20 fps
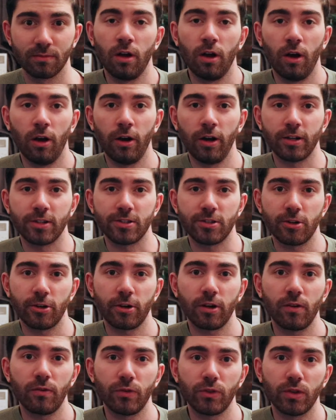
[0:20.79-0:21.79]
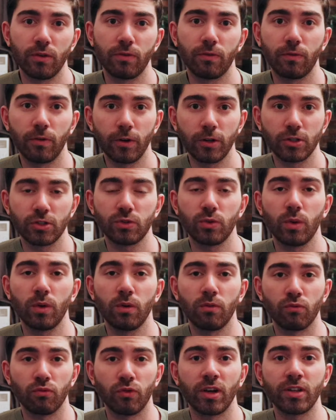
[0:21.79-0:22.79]
Alright, starting off with the first
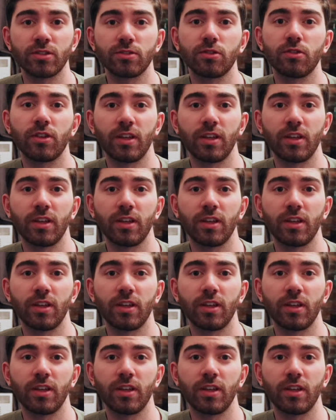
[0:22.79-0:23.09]
one, rental